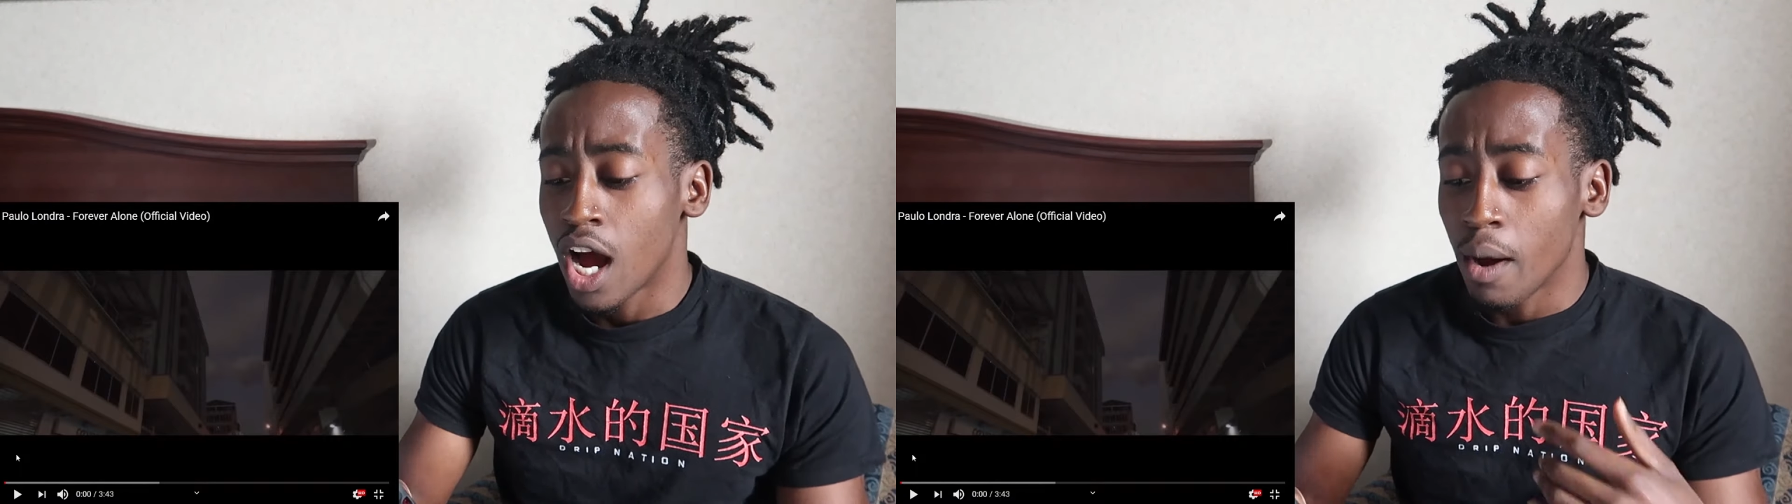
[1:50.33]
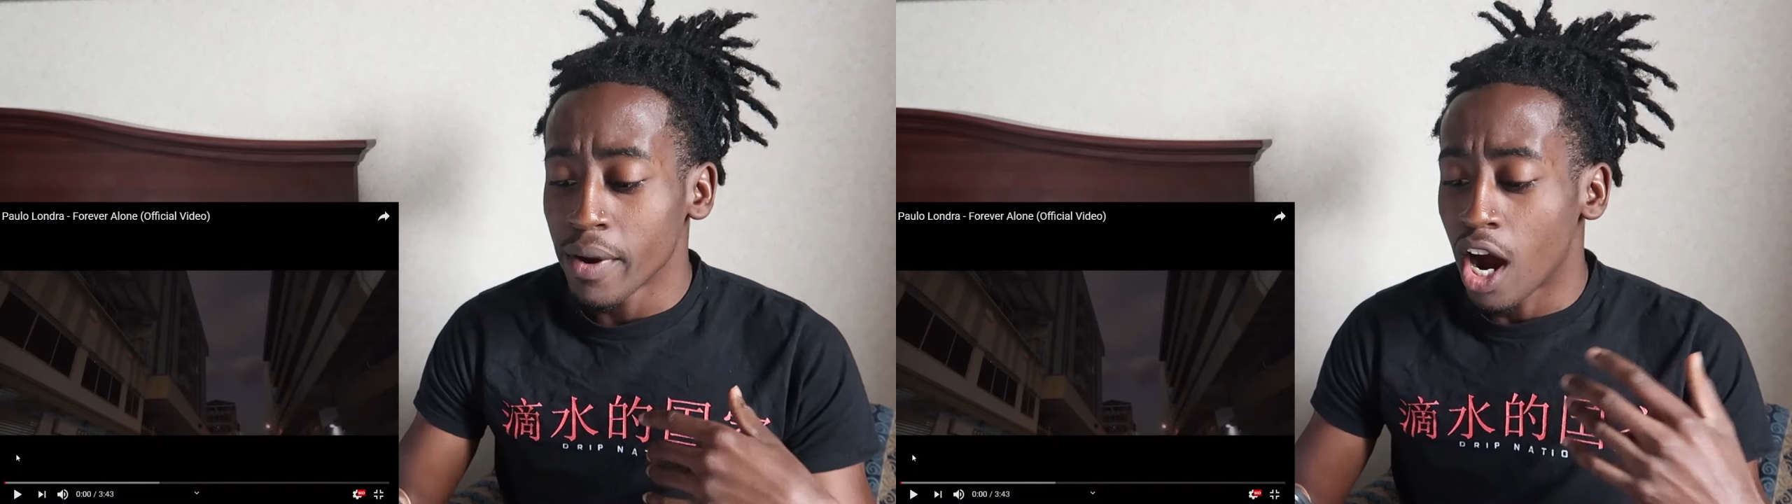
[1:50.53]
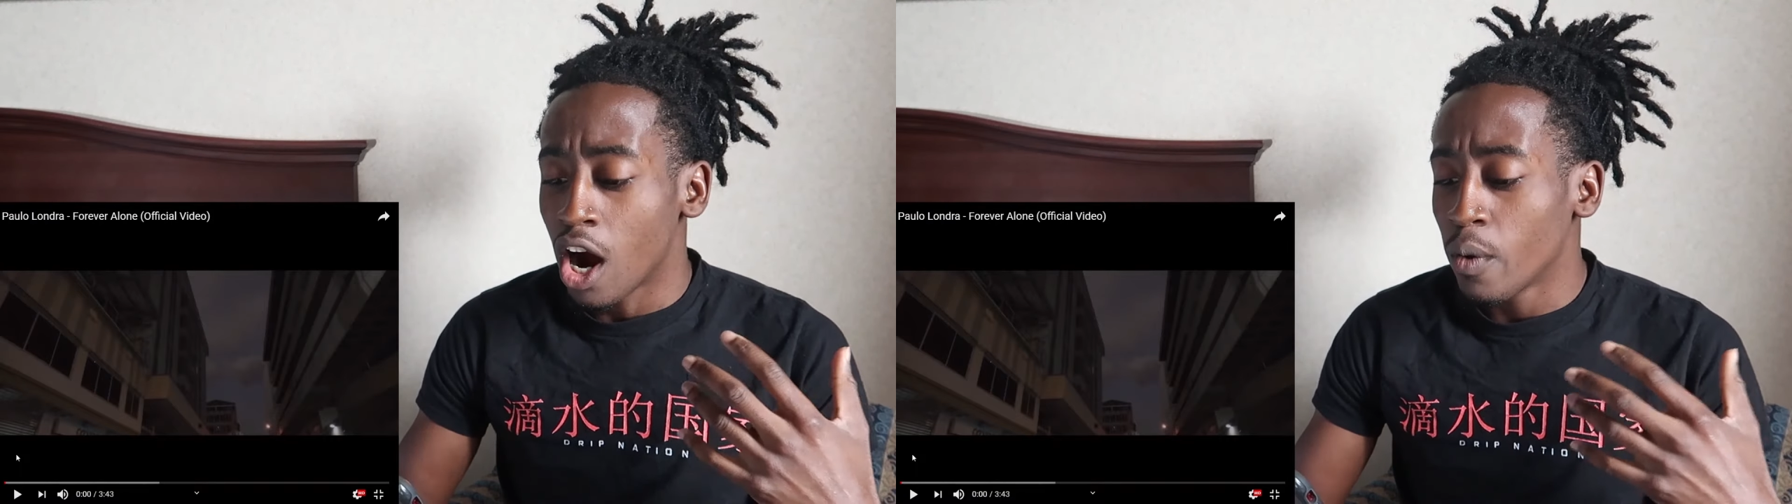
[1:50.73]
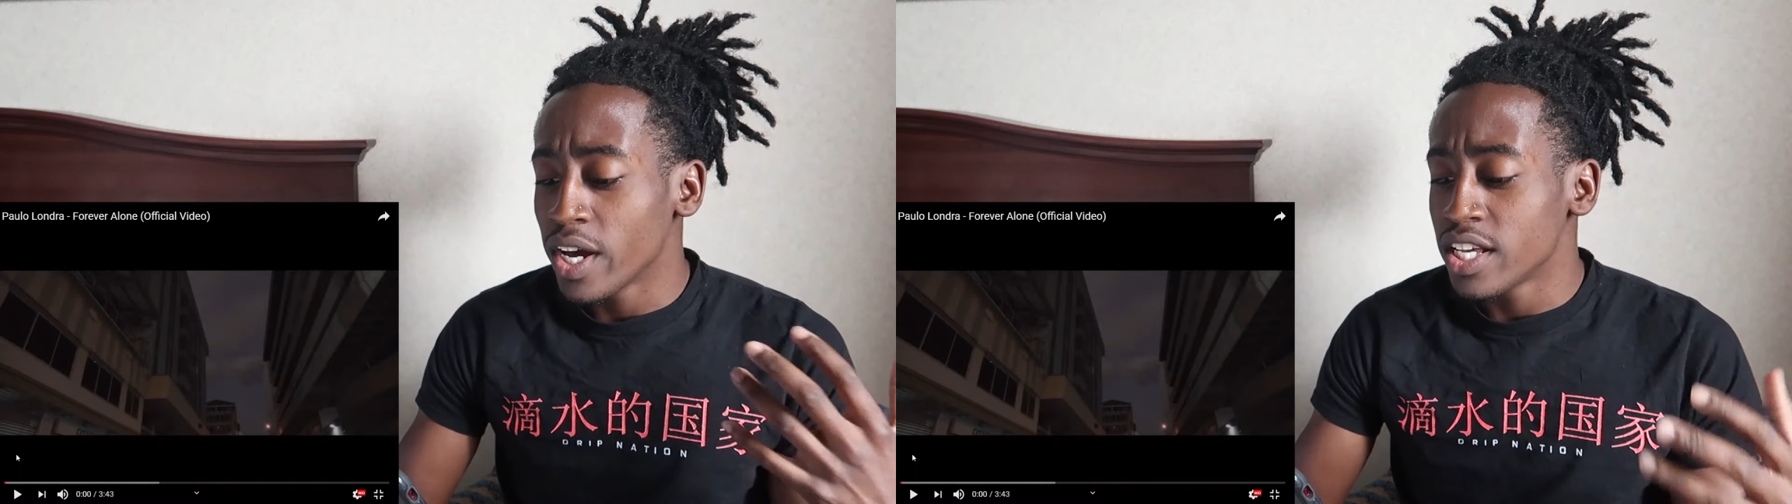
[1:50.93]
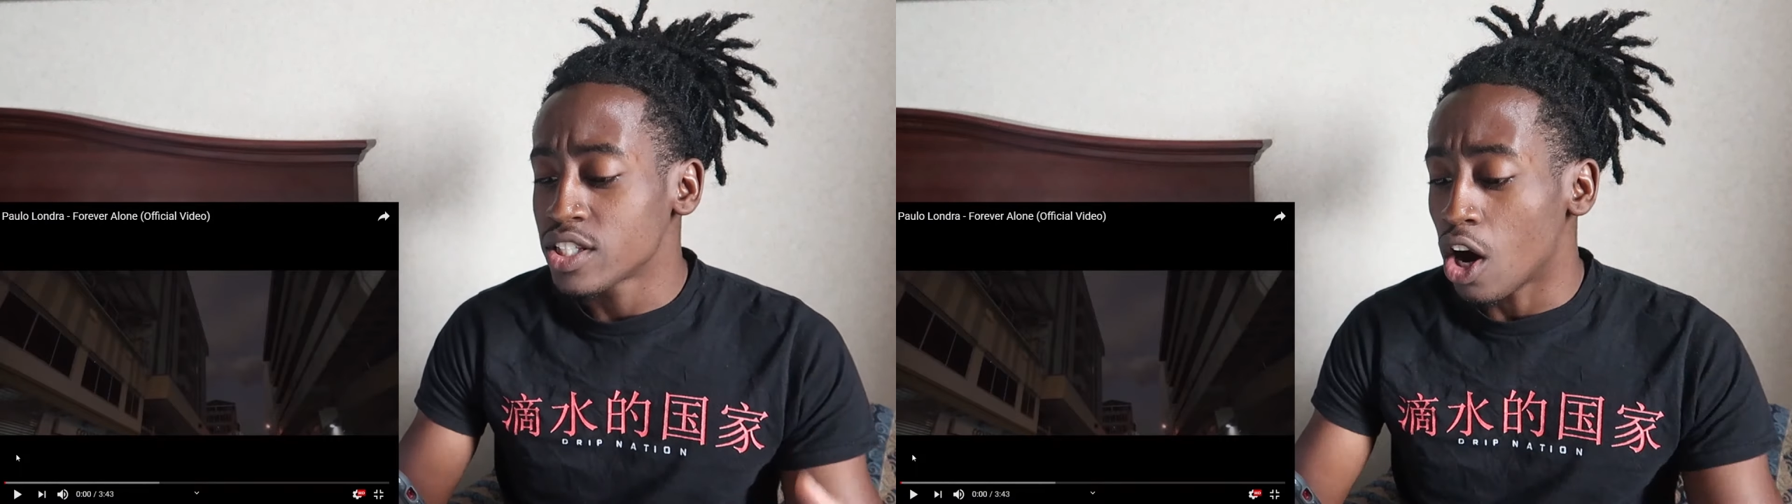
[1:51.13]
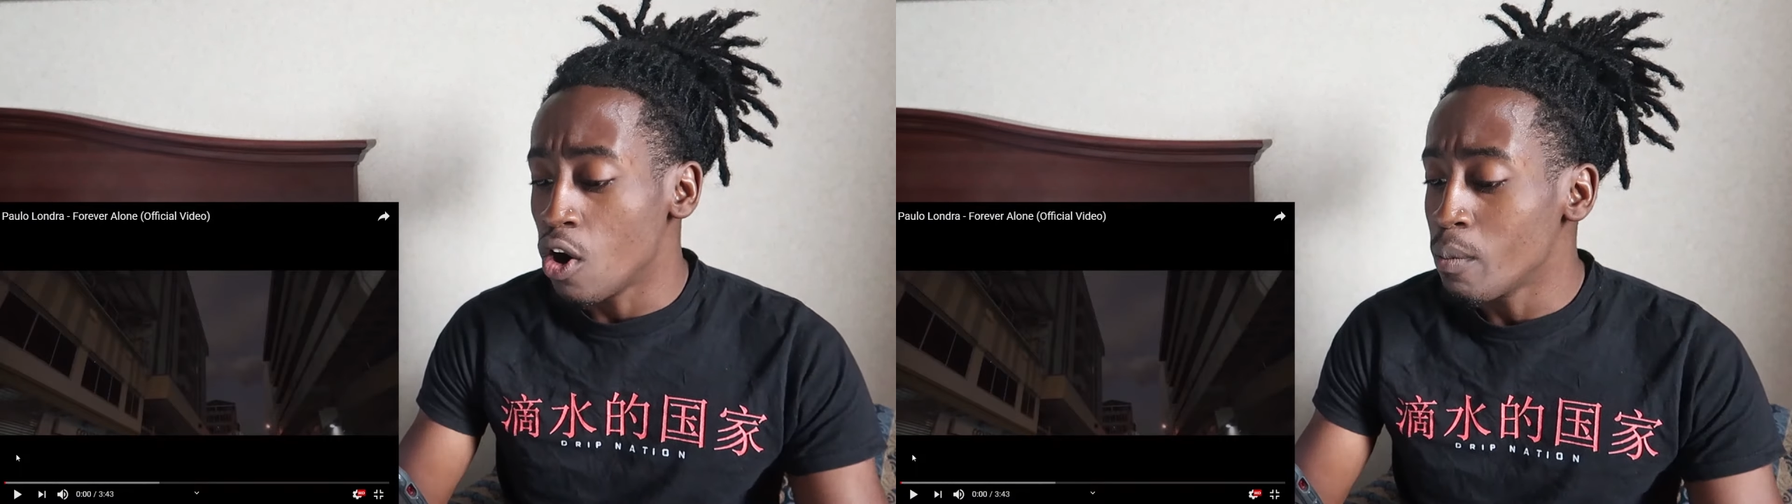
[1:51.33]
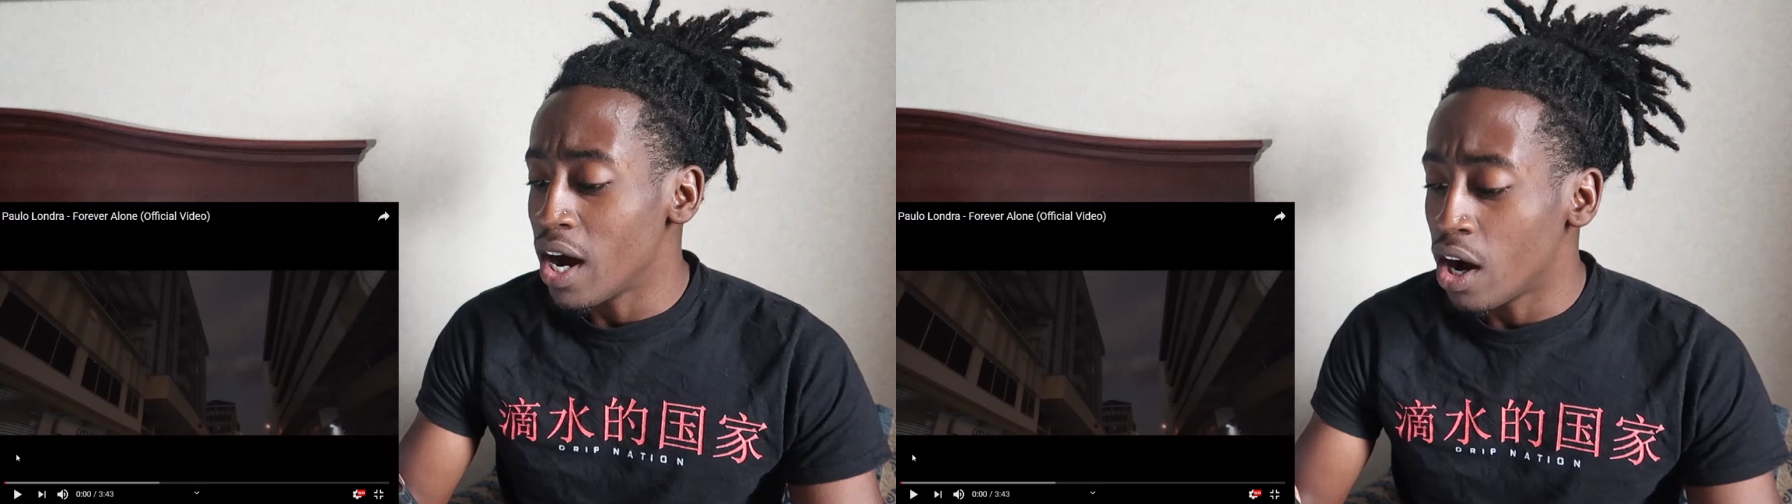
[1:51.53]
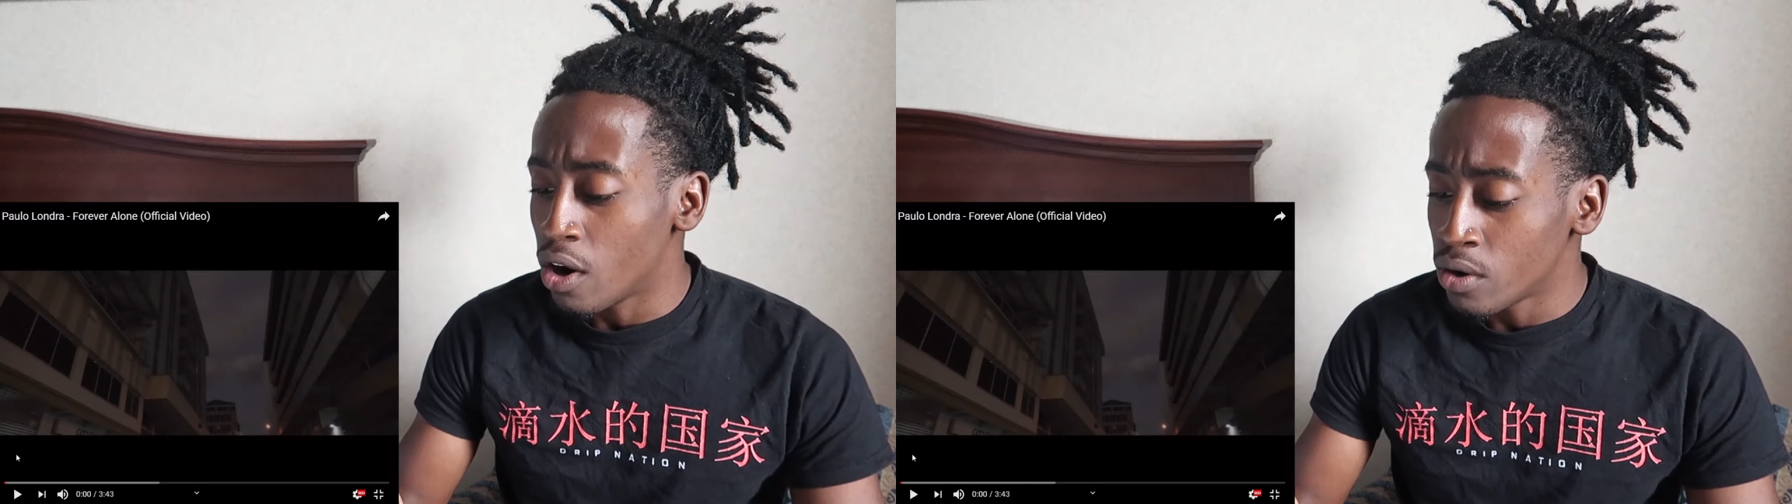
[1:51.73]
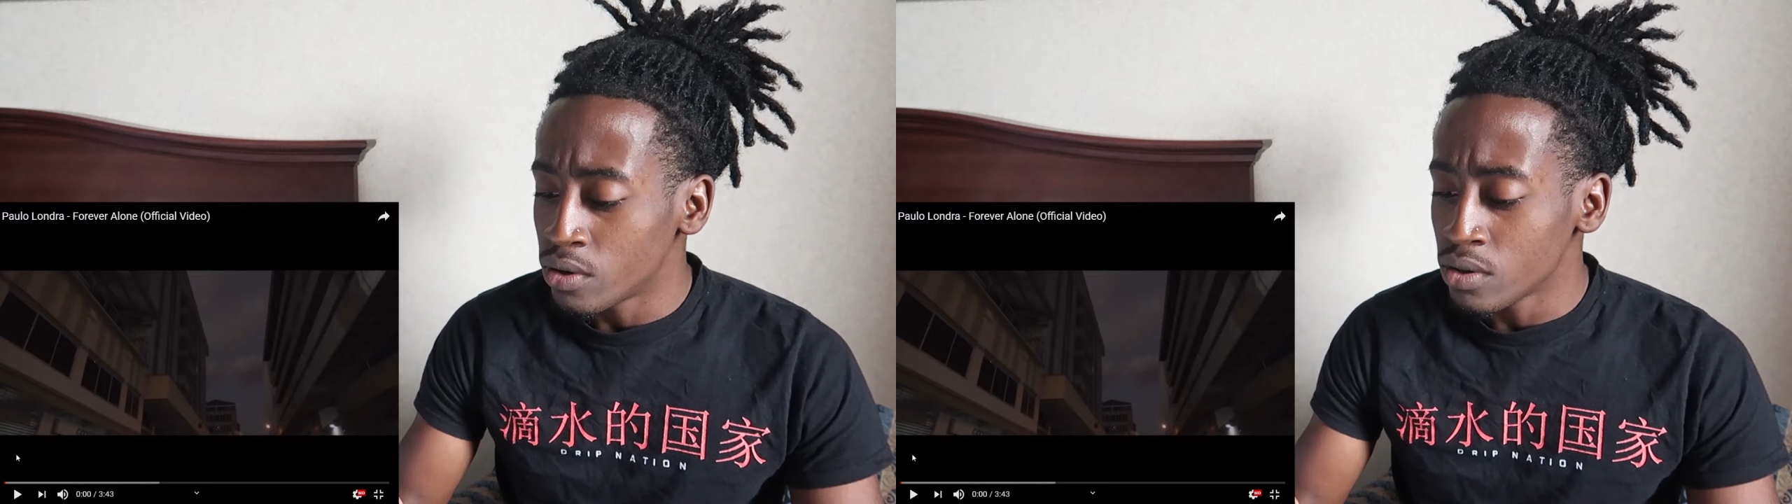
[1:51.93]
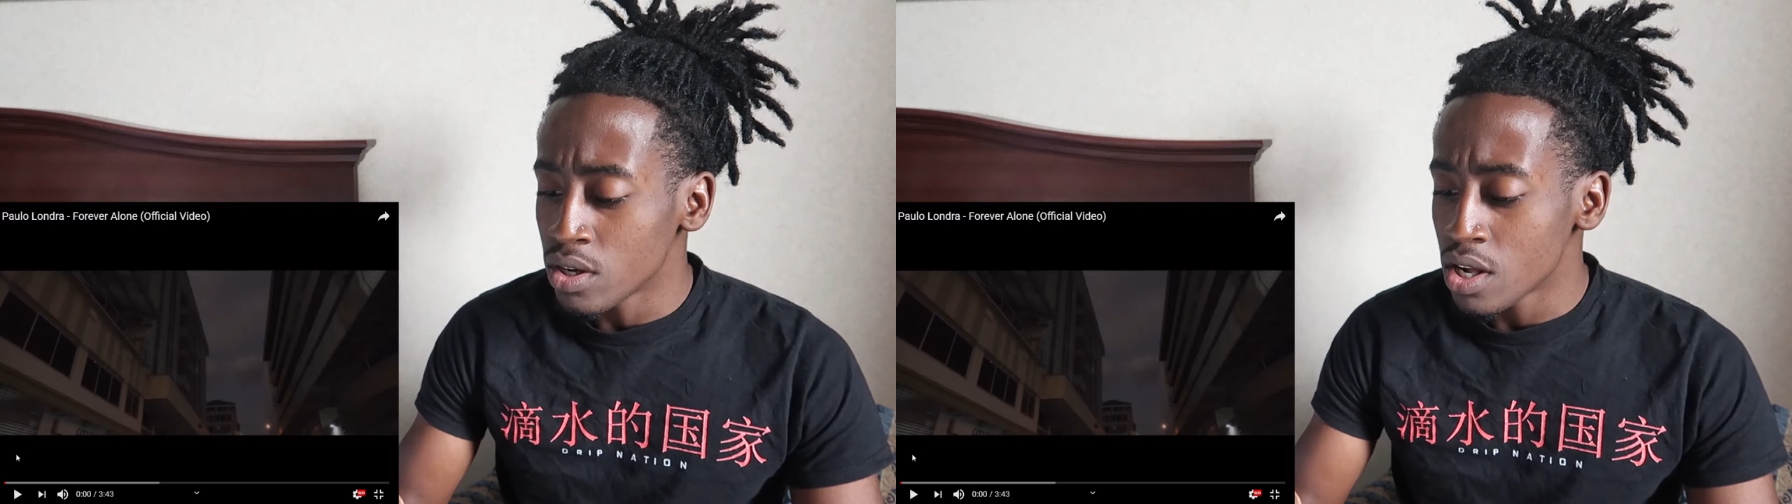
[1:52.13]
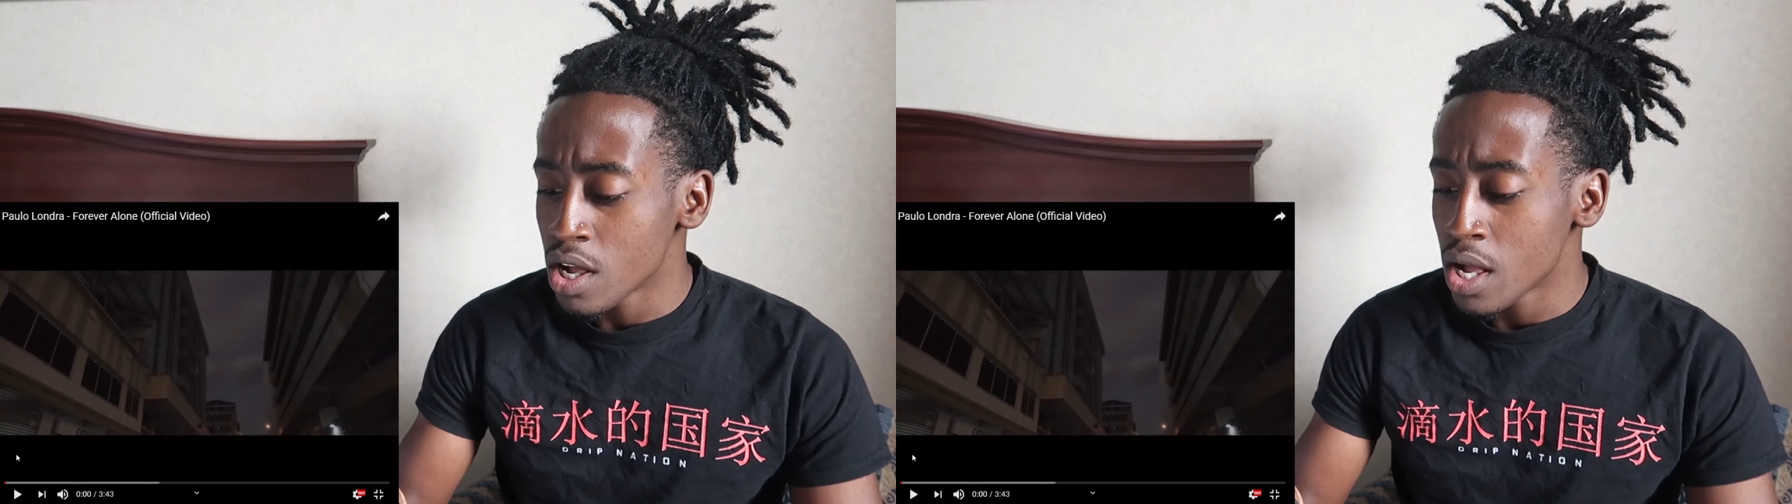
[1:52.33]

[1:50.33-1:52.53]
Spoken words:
I mean always on my own.